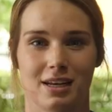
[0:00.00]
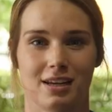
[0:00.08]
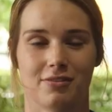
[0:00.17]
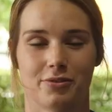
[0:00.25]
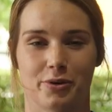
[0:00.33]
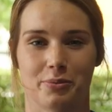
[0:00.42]
been
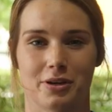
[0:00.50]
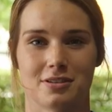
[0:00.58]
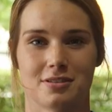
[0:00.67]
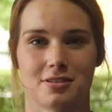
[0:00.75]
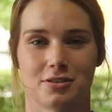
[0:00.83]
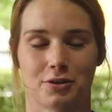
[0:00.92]
here for
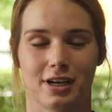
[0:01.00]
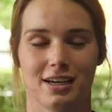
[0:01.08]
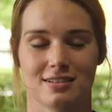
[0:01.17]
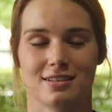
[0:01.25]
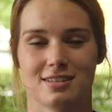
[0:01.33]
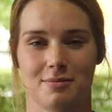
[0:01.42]
almost 3
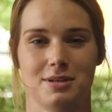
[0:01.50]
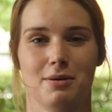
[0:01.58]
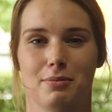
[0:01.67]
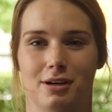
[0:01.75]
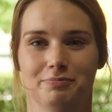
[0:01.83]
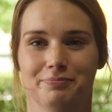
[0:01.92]
years in
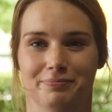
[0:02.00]
September.